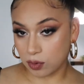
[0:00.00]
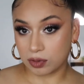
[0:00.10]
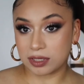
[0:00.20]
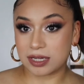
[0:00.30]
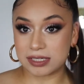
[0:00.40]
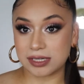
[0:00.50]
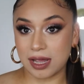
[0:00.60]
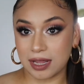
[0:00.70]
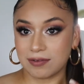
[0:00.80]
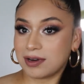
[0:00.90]
on this
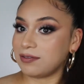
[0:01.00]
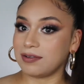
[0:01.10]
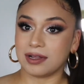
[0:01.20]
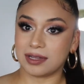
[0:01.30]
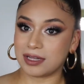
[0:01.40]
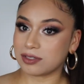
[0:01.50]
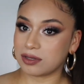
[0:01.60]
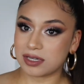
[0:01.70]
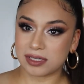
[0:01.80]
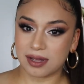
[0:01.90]
side, even if it leans on
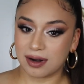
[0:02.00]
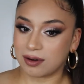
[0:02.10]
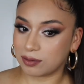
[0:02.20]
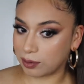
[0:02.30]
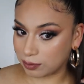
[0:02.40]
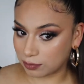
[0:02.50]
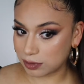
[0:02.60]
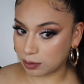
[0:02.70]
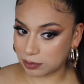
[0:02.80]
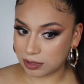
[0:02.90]
this side. I don't know, for
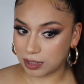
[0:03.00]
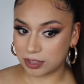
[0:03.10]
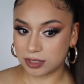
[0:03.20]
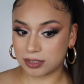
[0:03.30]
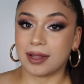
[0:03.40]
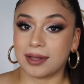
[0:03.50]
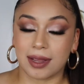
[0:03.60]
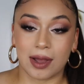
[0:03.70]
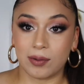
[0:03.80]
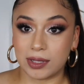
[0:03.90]
some reason I
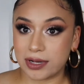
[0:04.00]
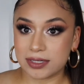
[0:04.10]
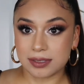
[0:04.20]
like how it looks.